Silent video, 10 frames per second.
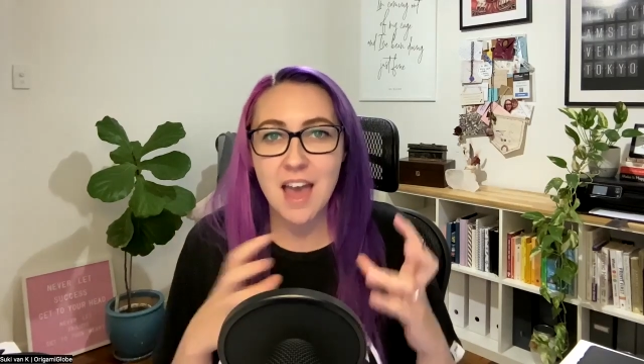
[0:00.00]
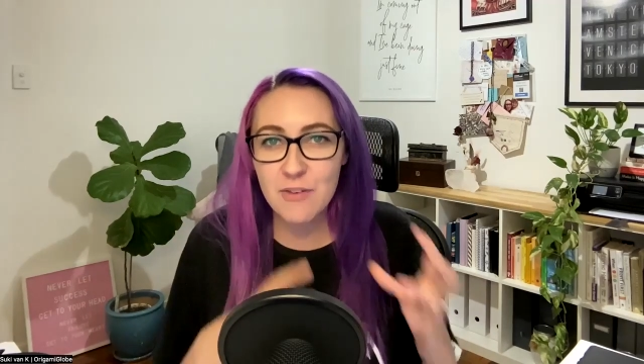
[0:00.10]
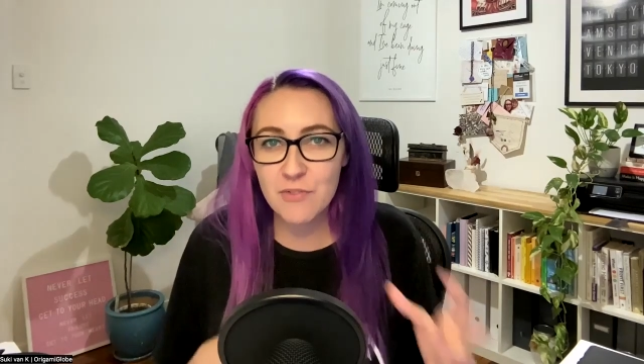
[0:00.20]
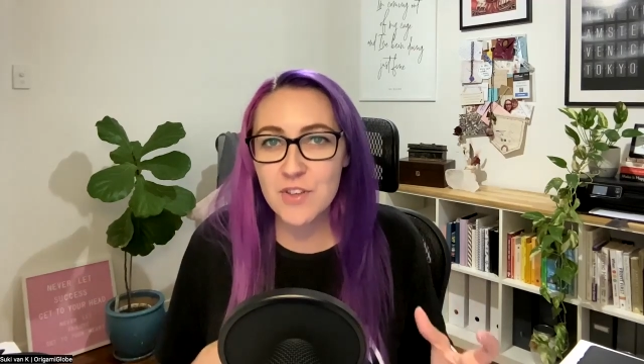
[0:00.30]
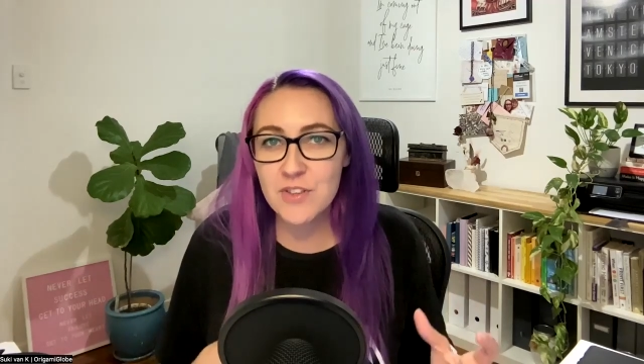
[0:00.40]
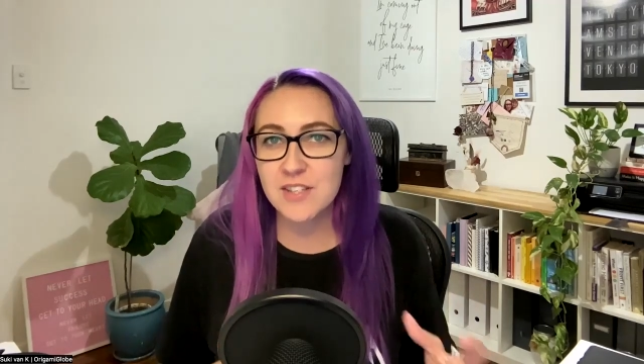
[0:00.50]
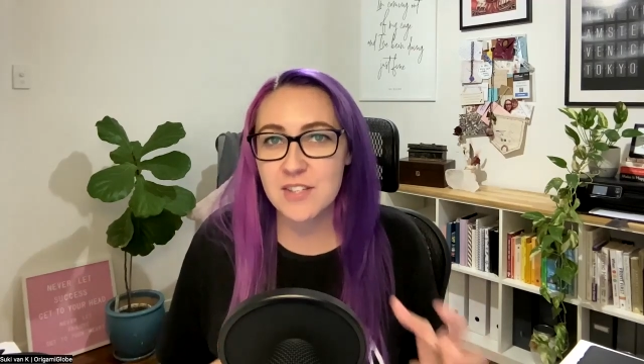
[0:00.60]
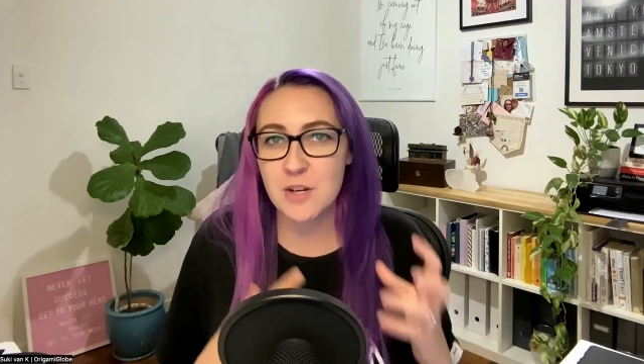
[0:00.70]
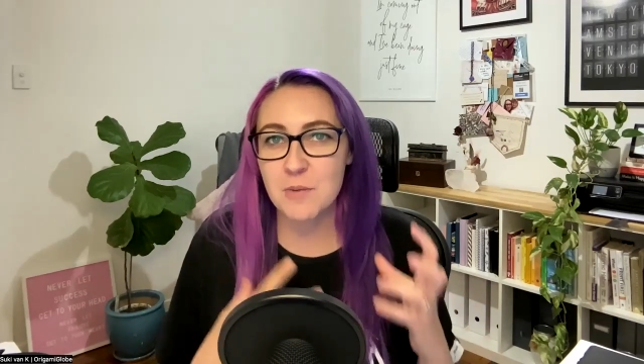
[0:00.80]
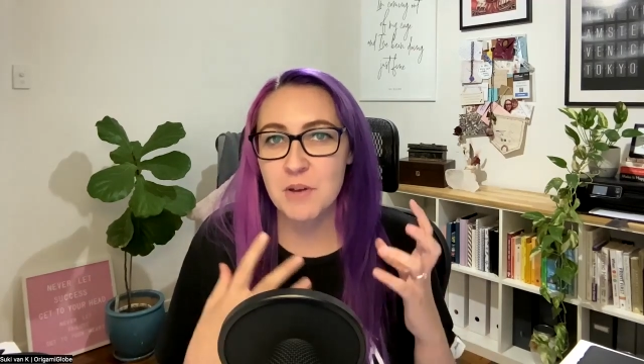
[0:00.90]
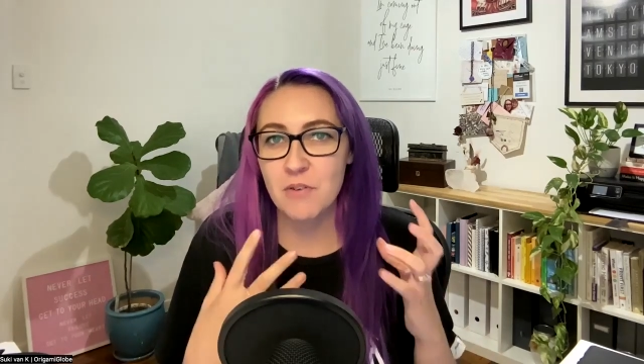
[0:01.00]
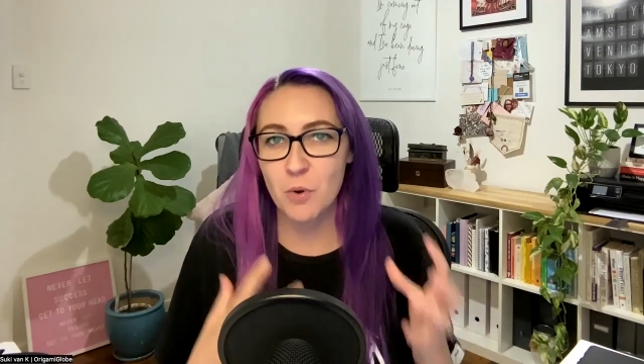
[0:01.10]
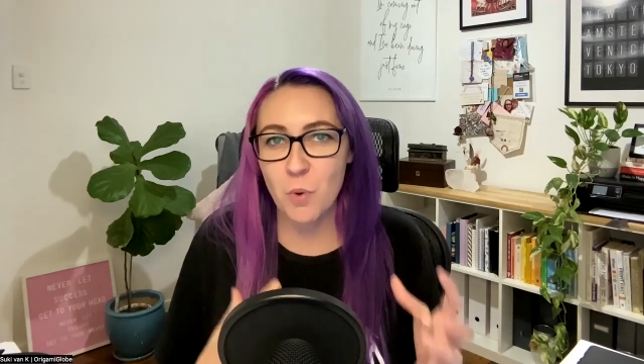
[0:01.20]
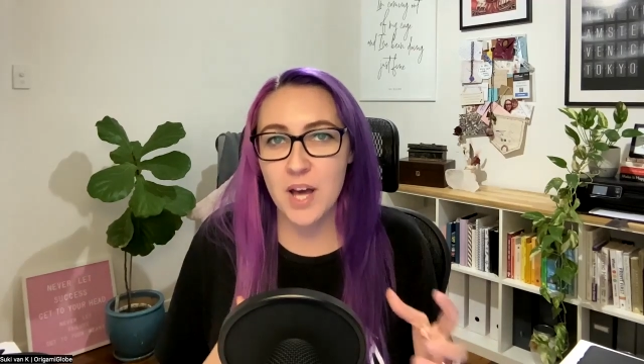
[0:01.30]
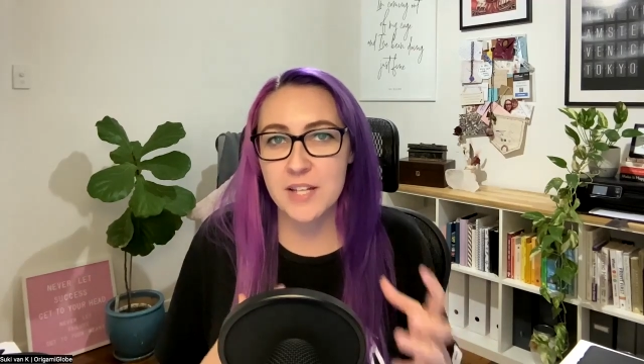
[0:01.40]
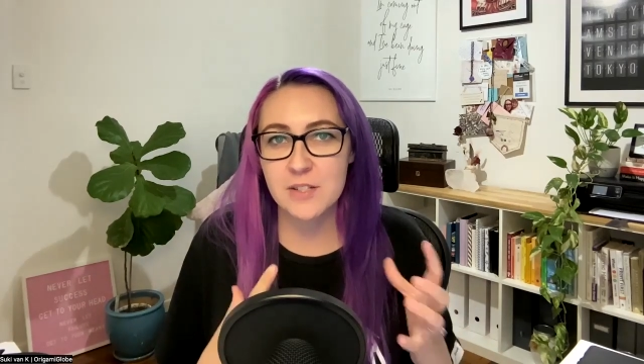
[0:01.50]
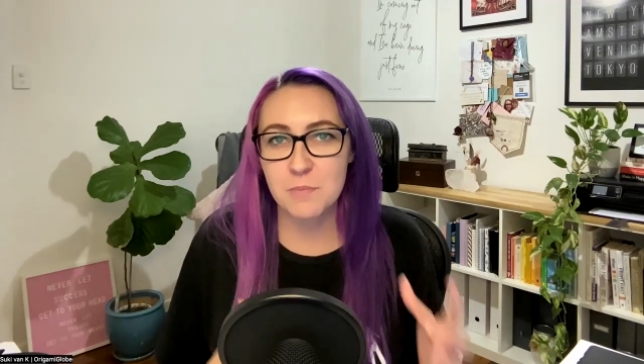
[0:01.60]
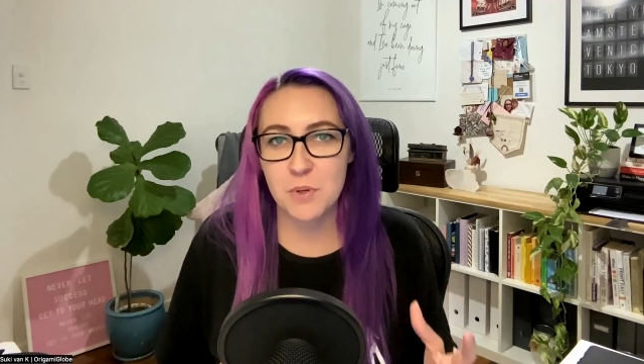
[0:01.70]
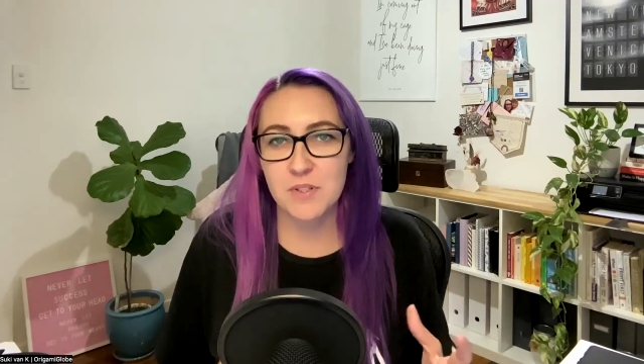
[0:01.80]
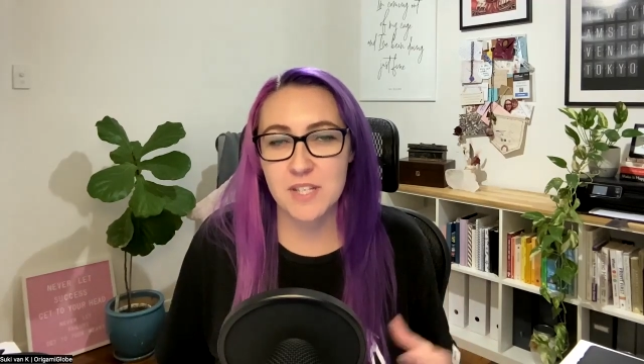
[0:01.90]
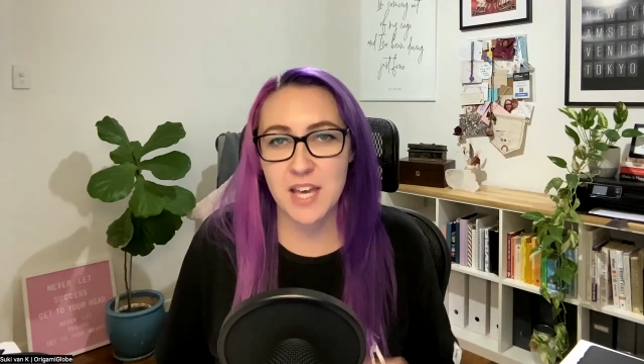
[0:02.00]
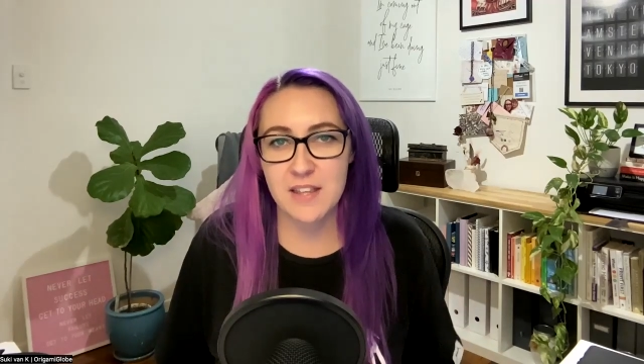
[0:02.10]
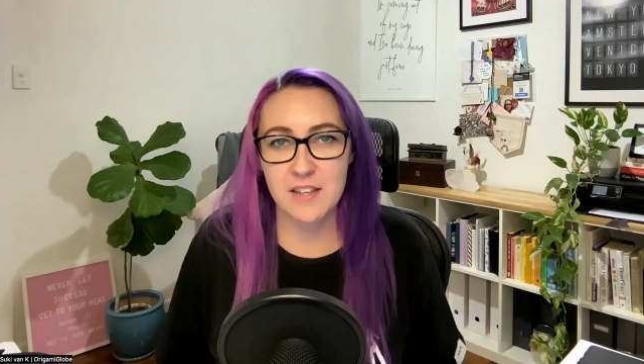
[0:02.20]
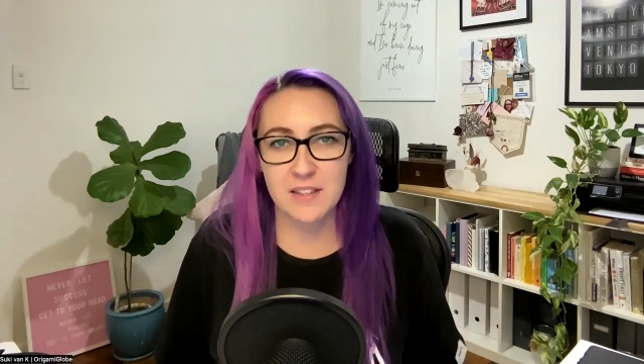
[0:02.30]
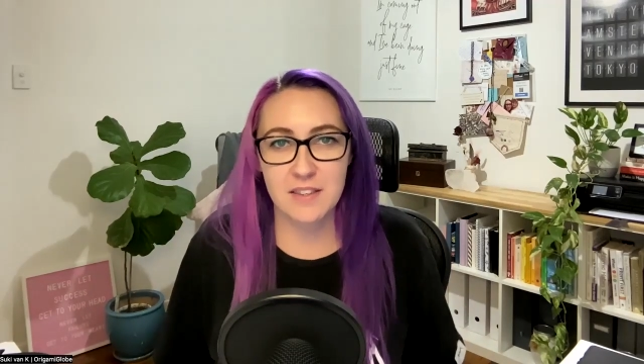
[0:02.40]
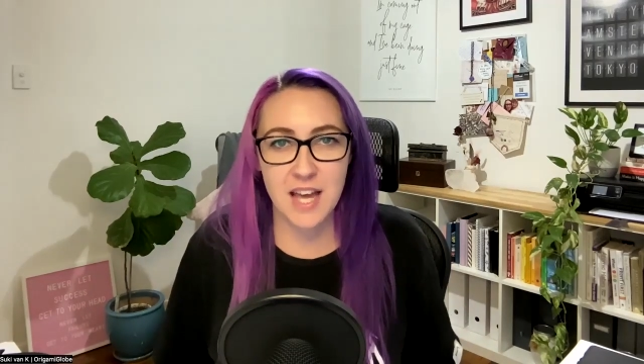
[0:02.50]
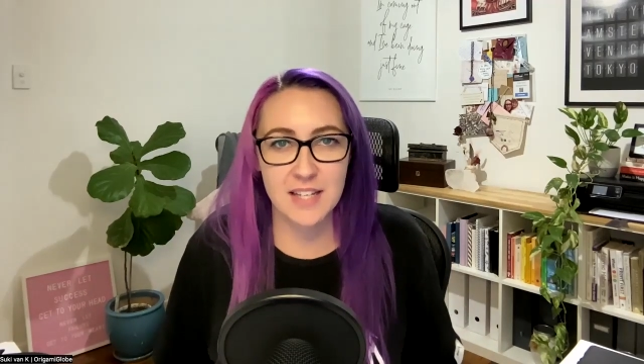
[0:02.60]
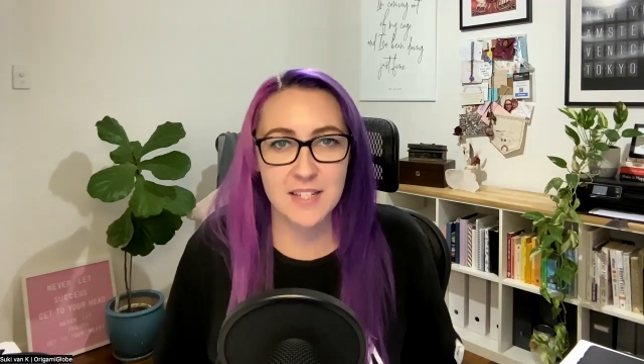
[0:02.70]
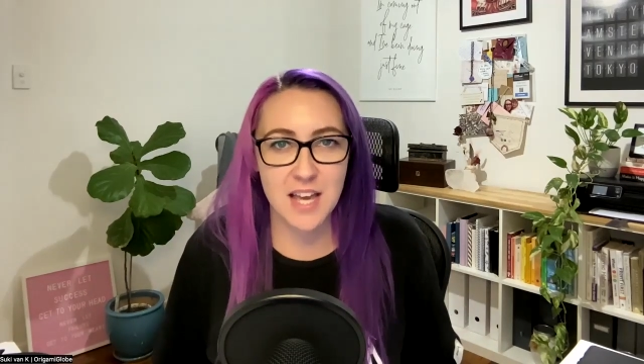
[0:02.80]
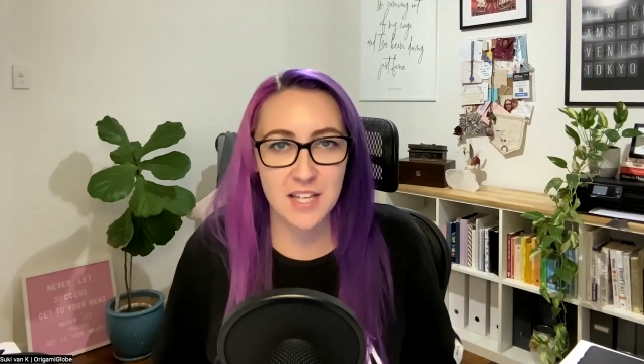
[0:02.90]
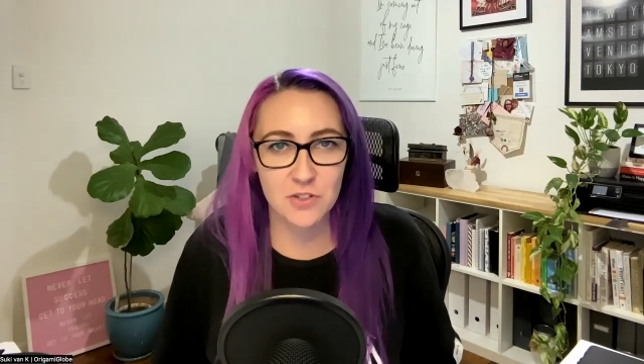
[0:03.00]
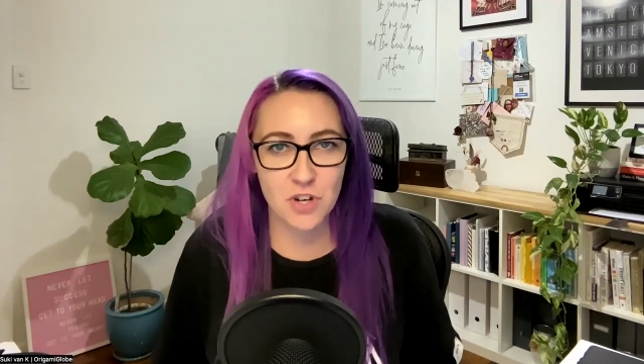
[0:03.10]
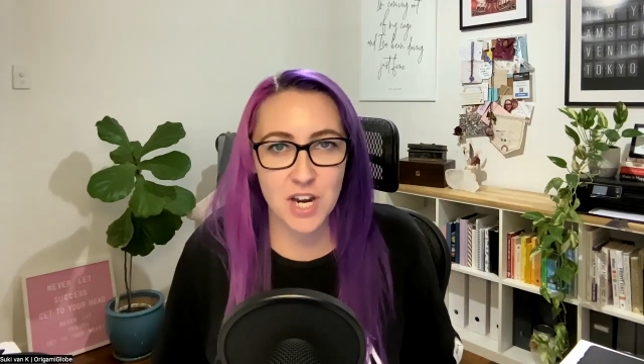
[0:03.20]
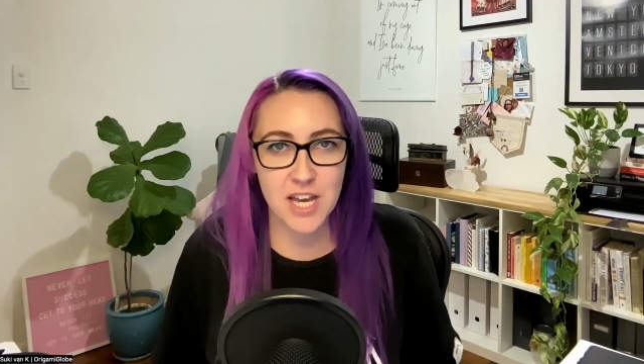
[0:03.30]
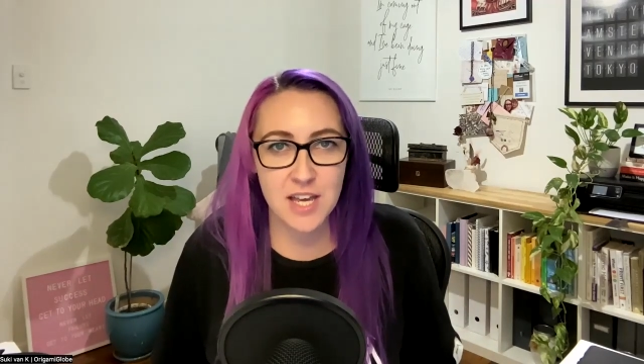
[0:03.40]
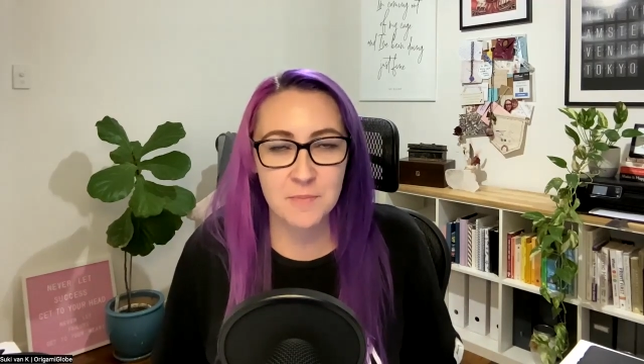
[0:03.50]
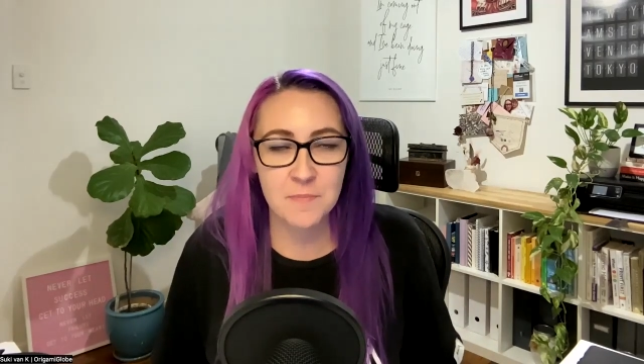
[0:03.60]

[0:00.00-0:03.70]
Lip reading: effort that's going to be required to put together that entry.